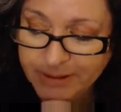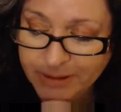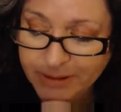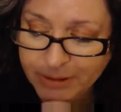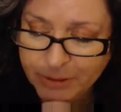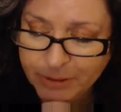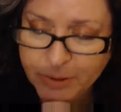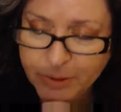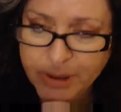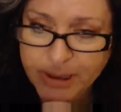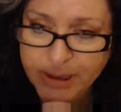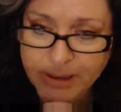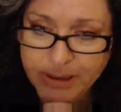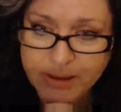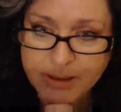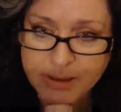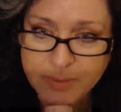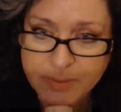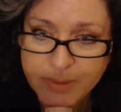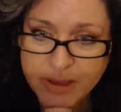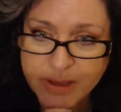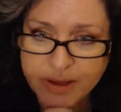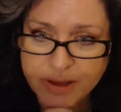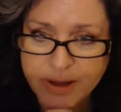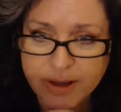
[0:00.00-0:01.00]
Greek
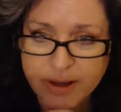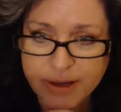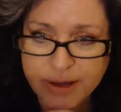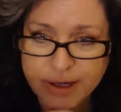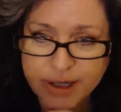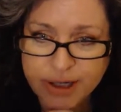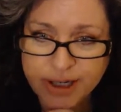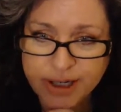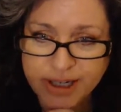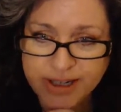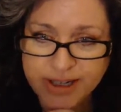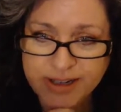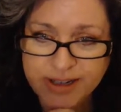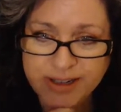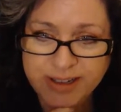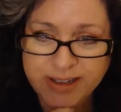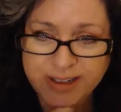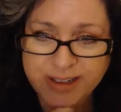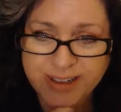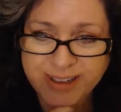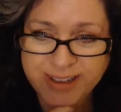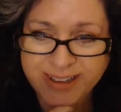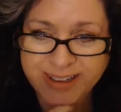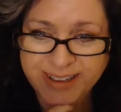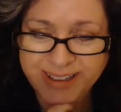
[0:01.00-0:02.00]
mythology.
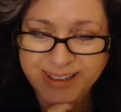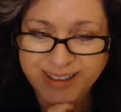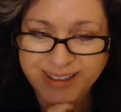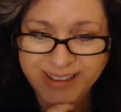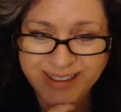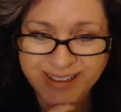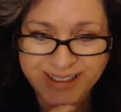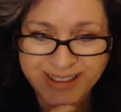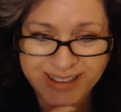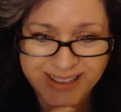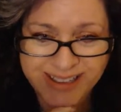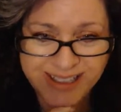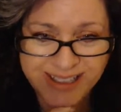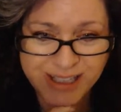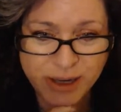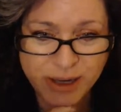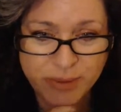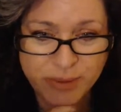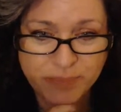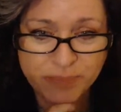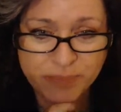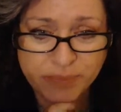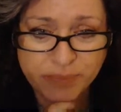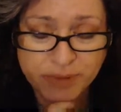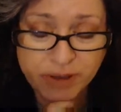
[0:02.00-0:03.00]
So
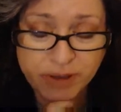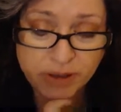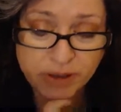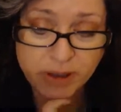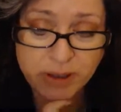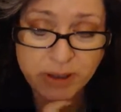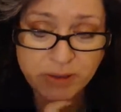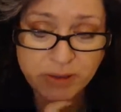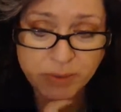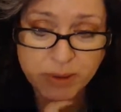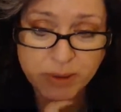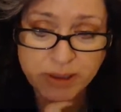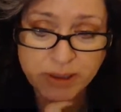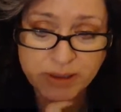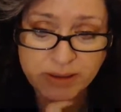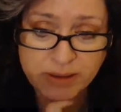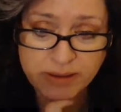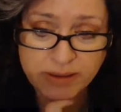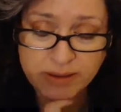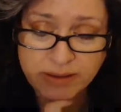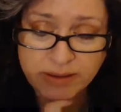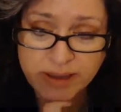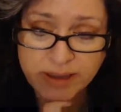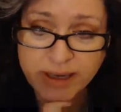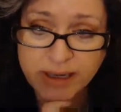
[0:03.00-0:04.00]
do you guys want
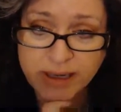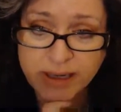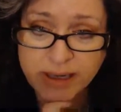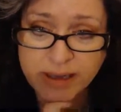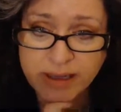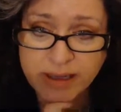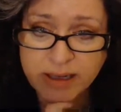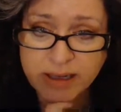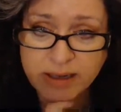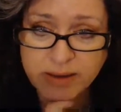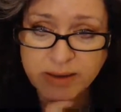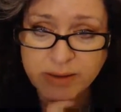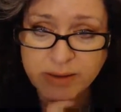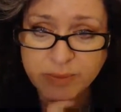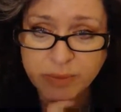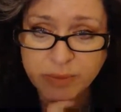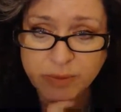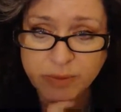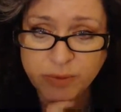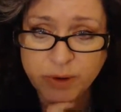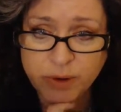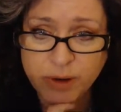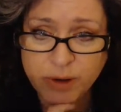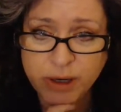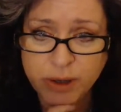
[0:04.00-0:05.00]
to say anything
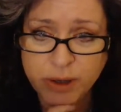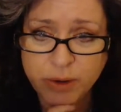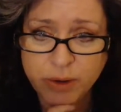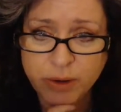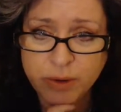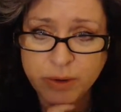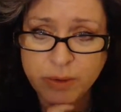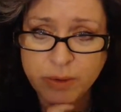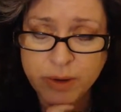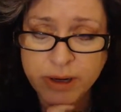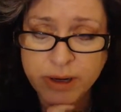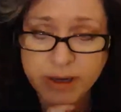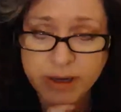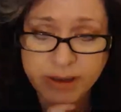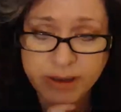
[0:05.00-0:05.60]
before I go?